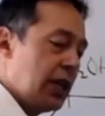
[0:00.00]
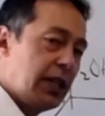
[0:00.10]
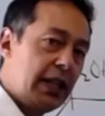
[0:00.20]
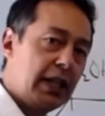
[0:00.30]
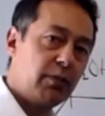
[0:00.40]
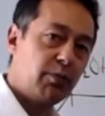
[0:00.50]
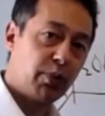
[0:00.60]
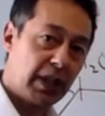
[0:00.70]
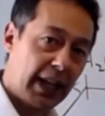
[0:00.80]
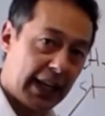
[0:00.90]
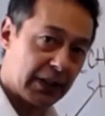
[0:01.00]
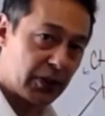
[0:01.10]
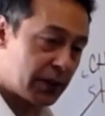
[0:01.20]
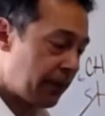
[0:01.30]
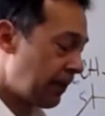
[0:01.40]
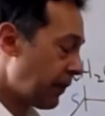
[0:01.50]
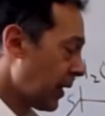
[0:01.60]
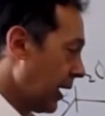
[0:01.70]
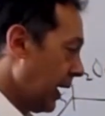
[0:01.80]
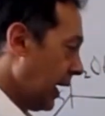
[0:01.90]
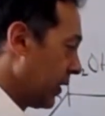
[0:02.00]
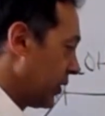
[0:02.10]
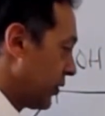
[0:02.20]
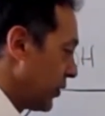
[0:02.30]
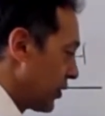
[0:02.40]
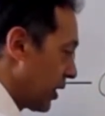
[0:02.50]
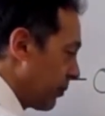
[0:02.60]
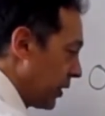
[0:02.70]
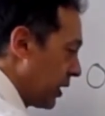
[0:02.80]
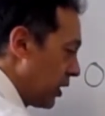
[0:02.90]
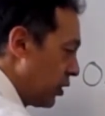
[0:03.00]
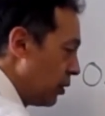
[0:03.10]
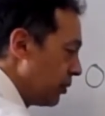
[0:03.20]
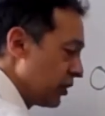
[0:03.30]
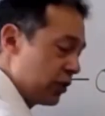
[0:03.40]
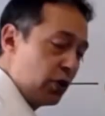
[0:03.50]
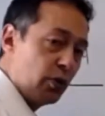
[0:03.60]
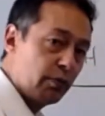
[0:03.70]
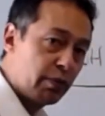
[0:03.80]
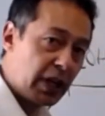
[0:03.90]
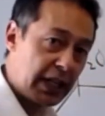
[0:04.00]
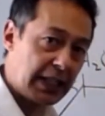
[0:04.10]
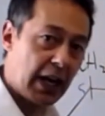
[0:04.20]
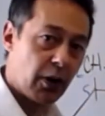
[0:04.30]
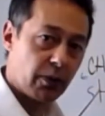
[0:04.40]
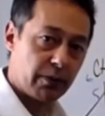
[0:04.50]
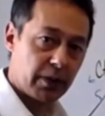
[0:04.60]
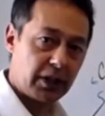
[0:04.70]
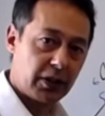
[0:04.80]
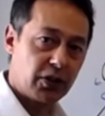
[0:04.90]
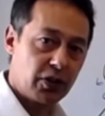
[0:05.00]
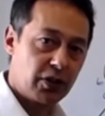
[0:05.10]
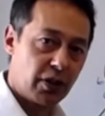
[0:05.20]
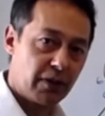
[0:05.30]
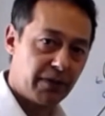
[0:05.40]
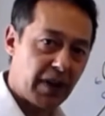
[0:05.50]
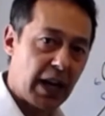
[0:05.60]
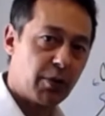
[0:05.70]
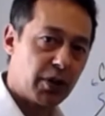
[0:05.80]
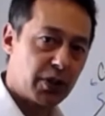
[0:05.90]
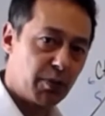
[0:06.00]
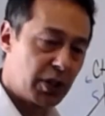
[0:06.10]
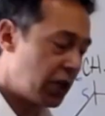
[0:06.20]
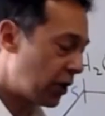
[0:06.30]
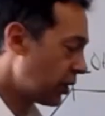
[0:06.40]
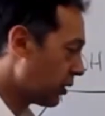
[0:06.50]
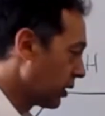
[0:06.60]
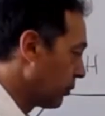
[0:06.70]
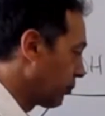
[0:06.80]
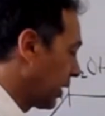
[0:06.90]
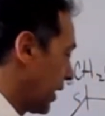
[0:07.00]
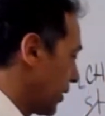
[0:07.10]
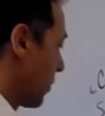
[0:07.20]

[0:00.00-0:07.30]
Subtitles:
in plants. And this is something humans don't break down, right? This is the fibrous material in plants.